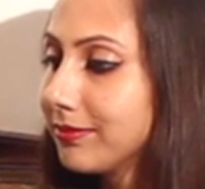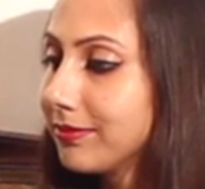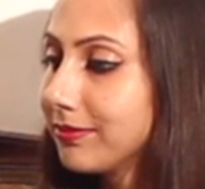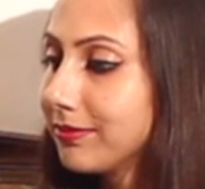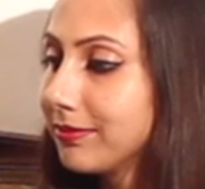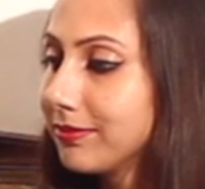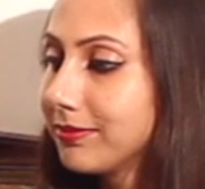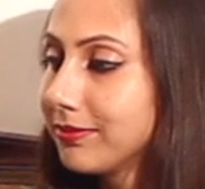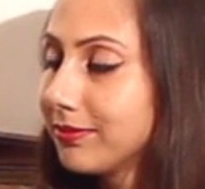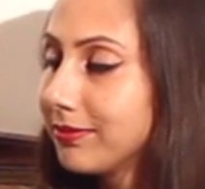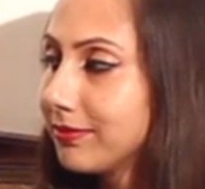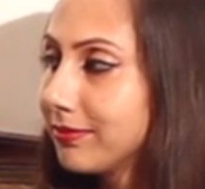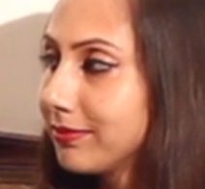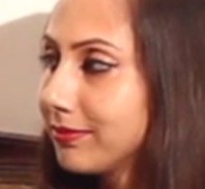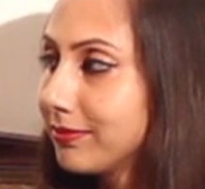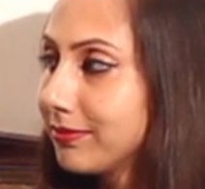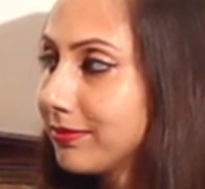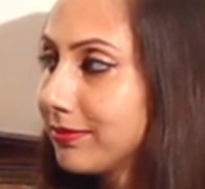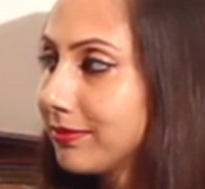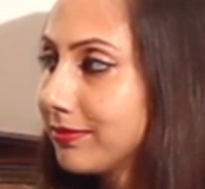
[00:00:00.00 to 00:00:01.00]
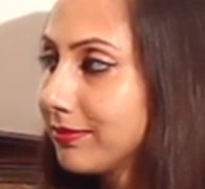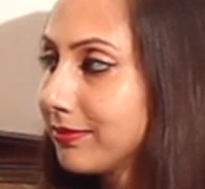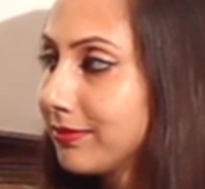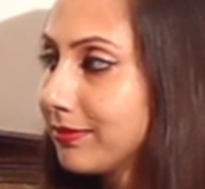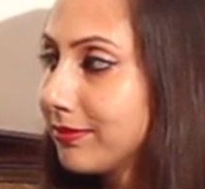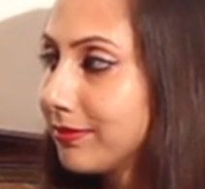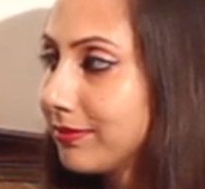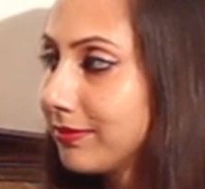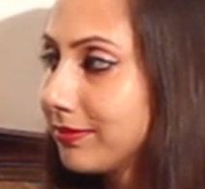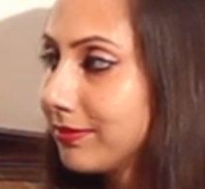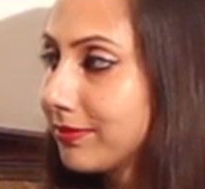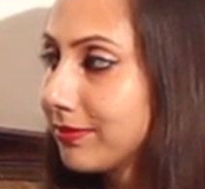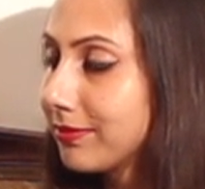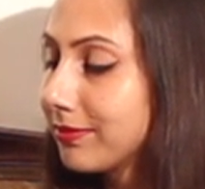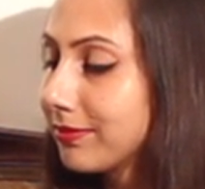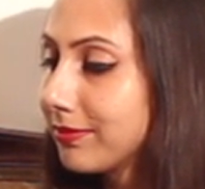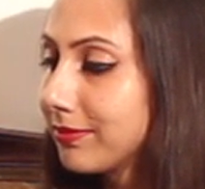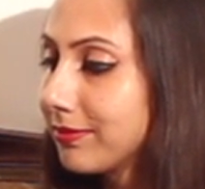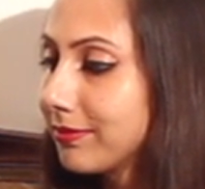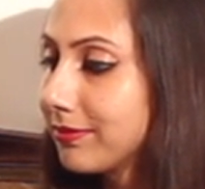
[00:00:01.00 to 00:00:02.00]

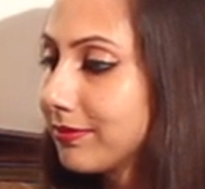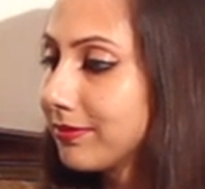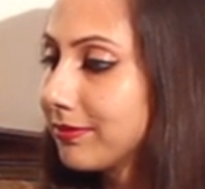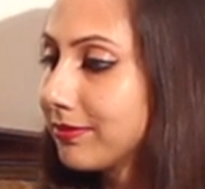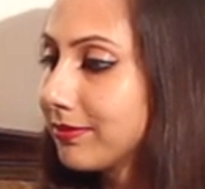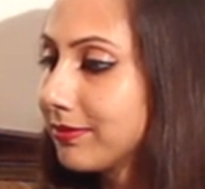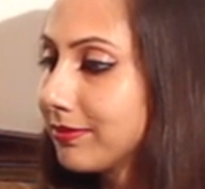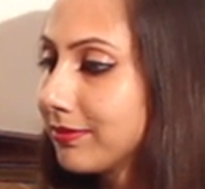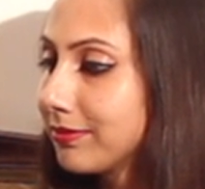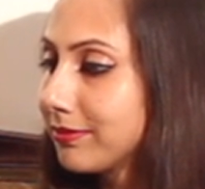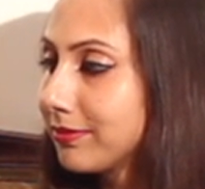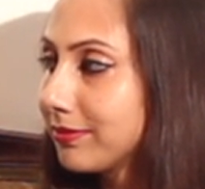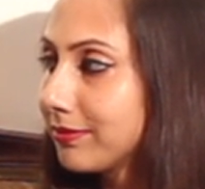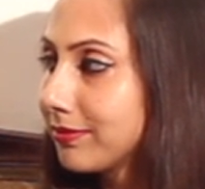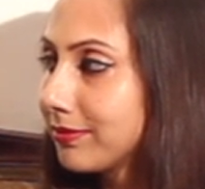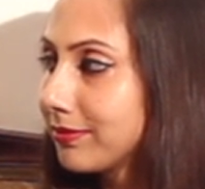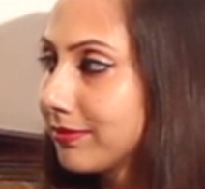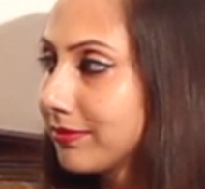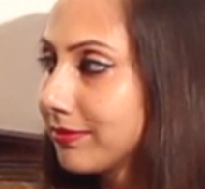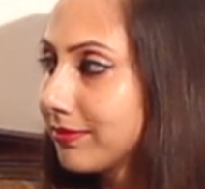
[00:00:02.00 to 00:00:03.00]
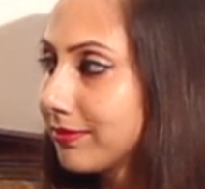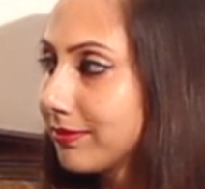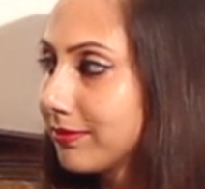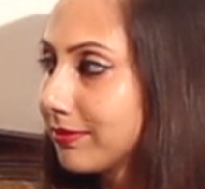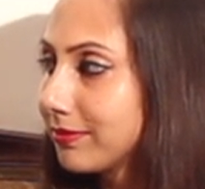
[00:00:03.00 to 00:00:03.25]
This person isn't speaking.